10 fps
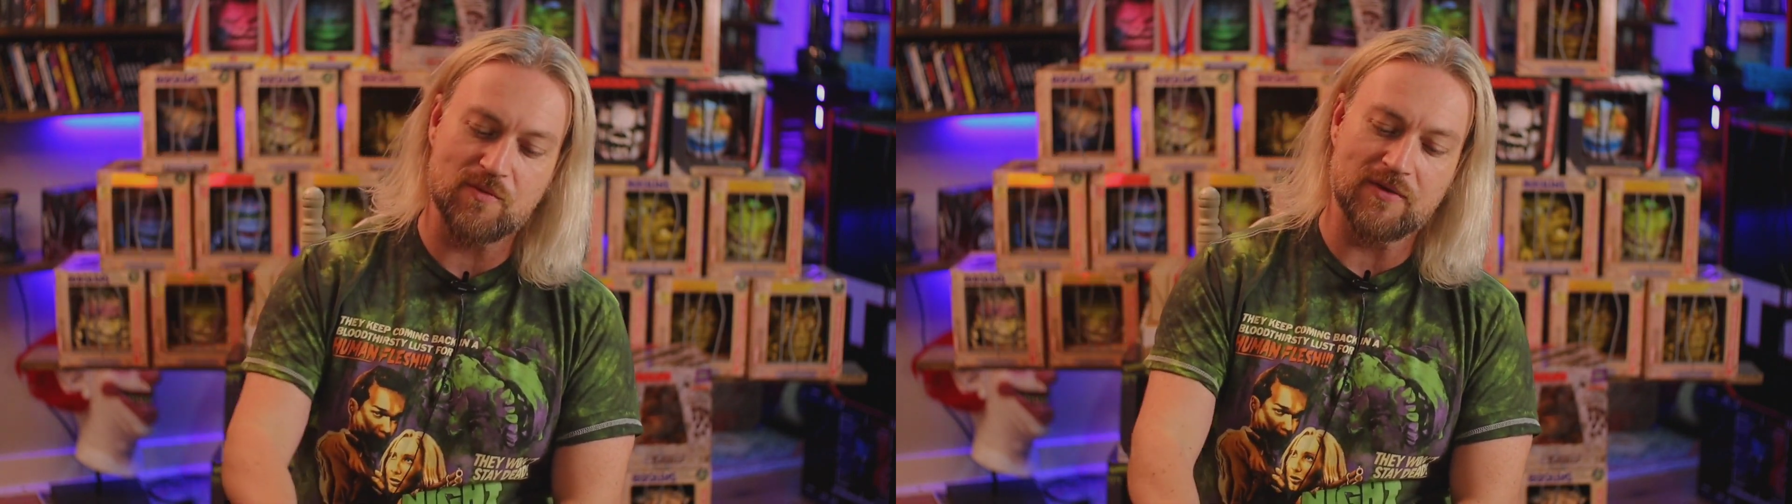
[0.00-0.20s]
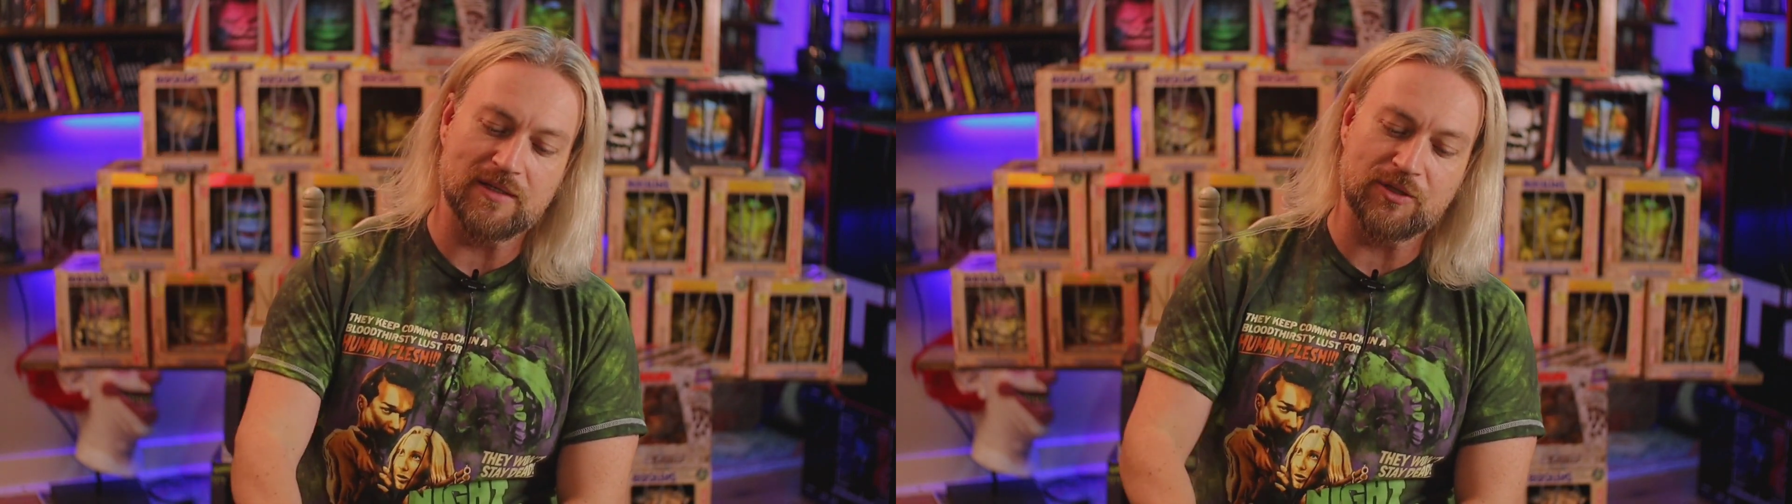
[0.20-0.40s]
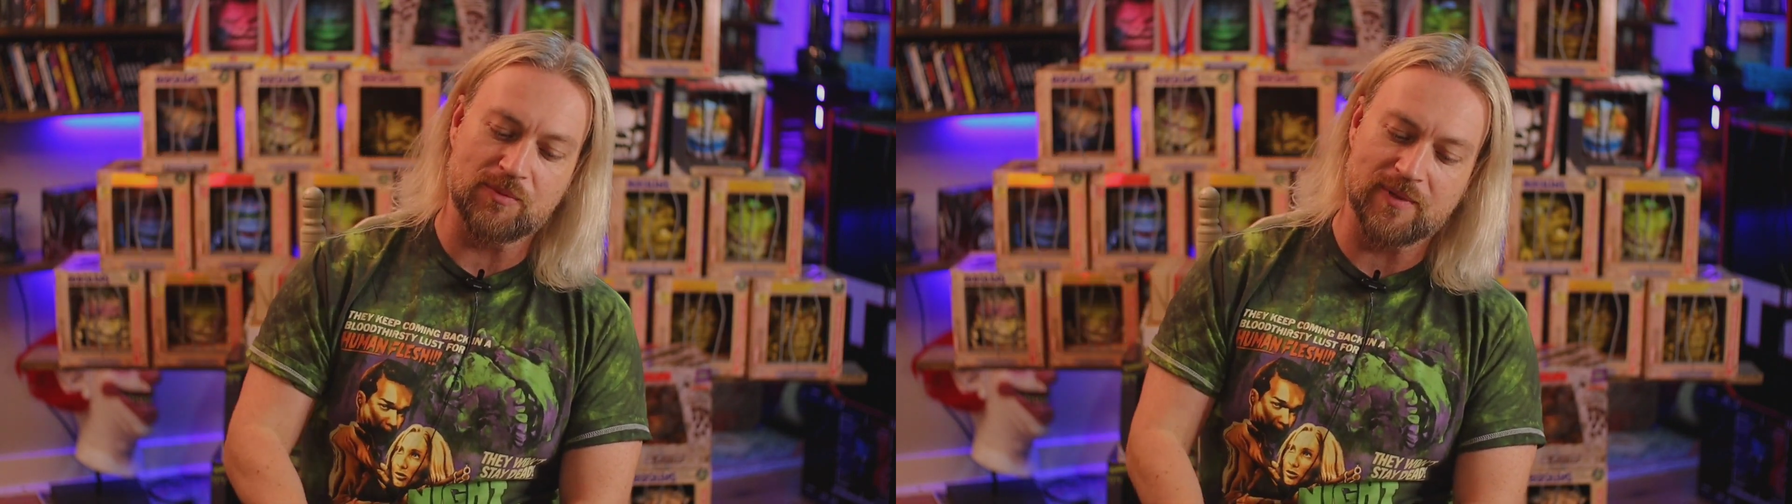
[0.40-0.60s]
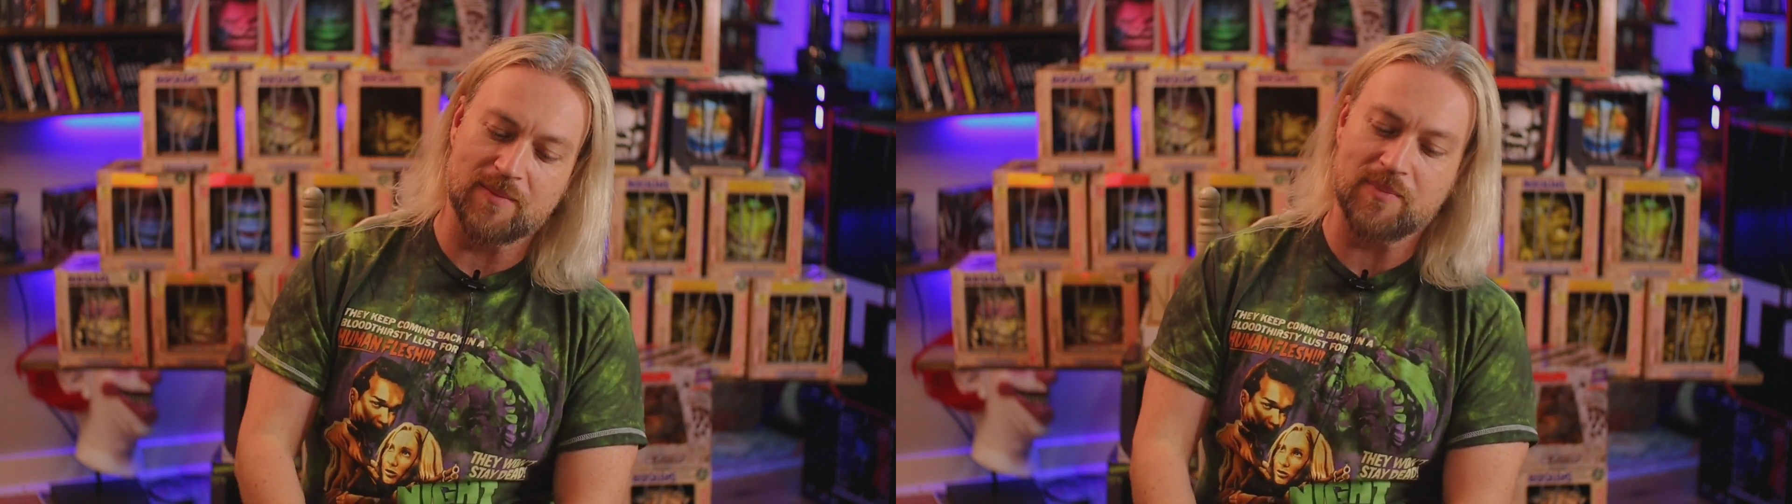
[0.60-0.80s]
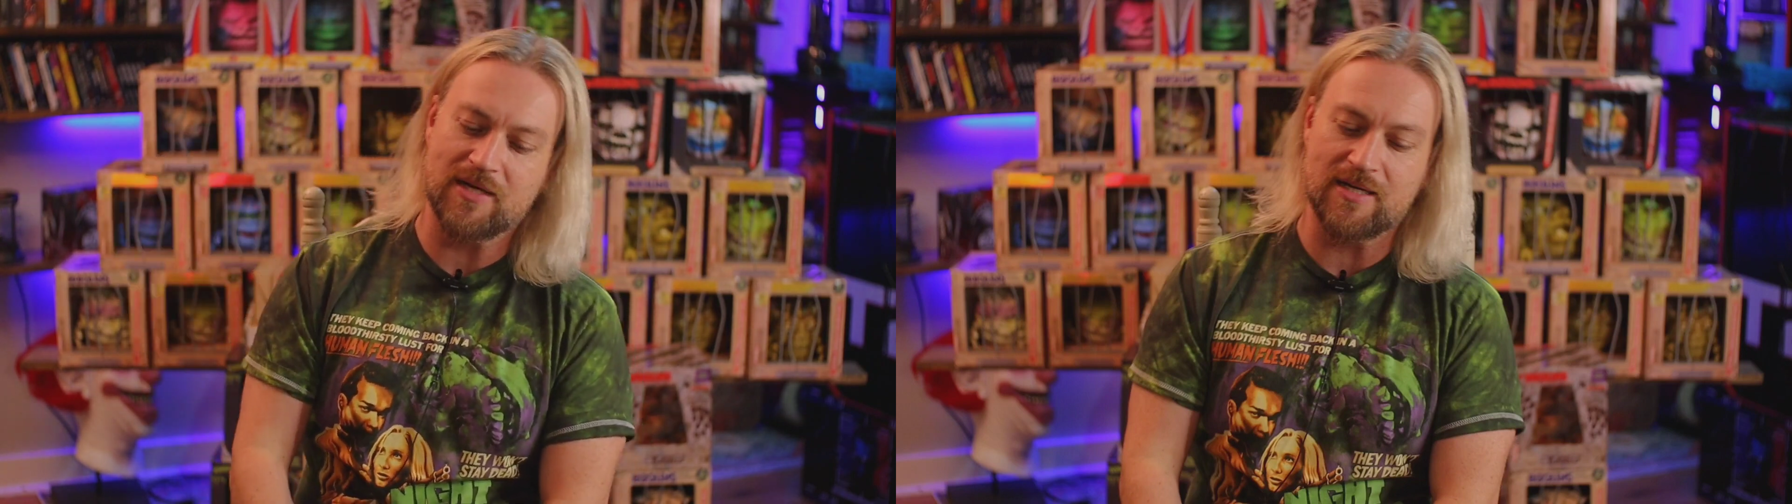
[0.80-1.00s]
movie a little
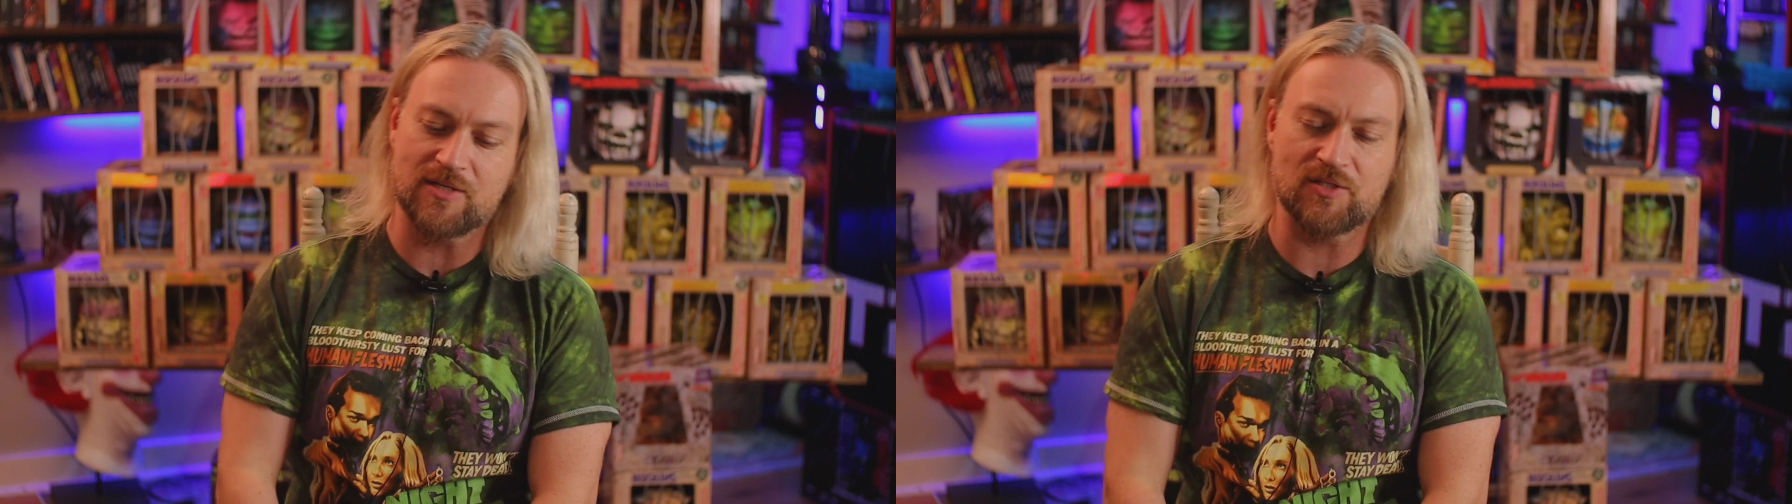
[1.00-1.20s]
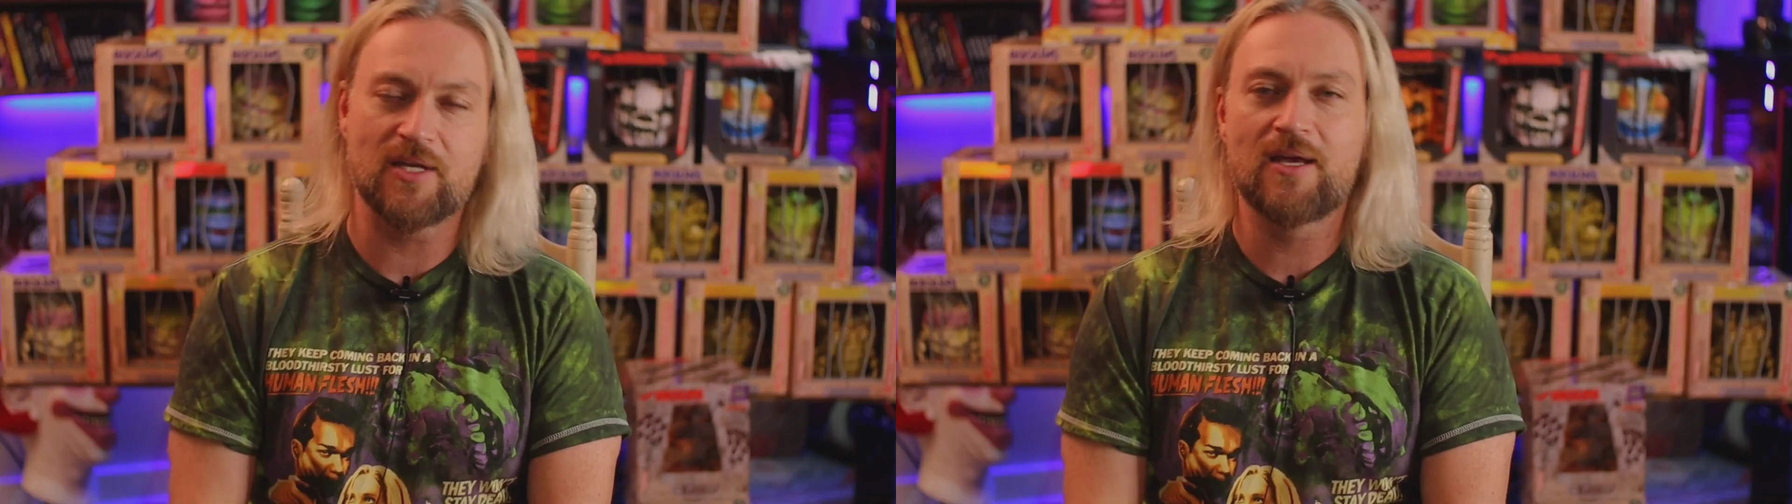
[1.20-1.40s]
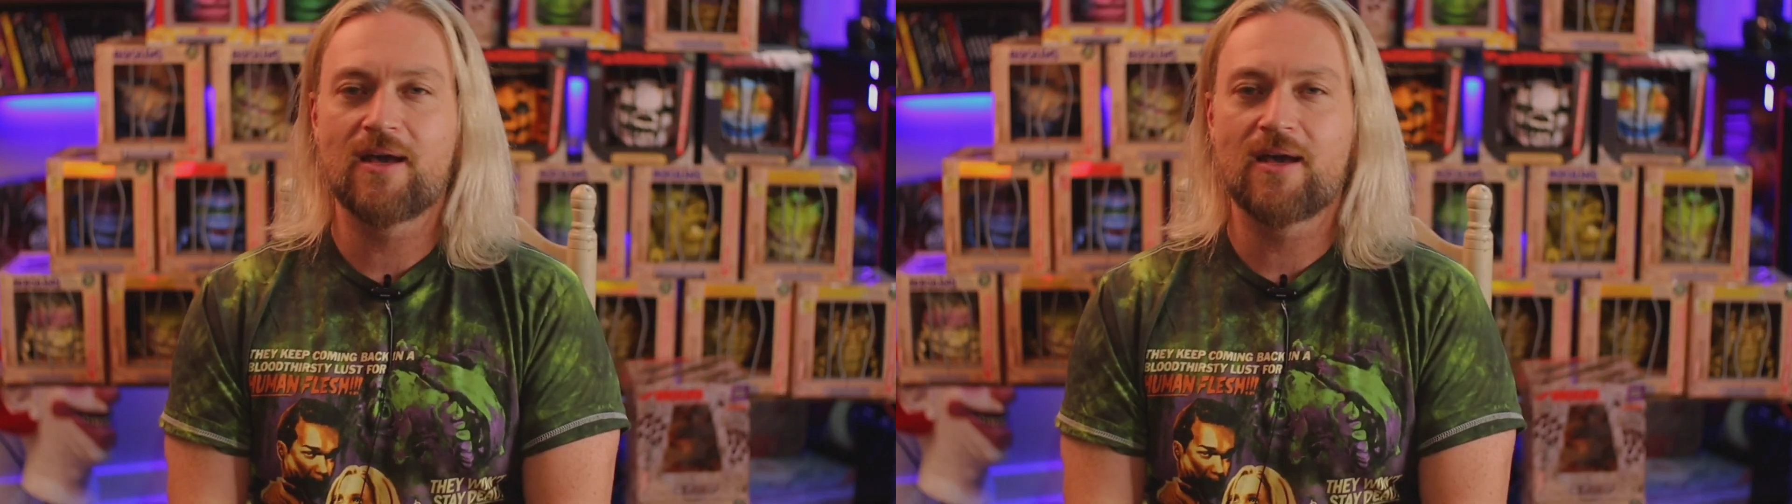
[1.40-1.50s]
bit because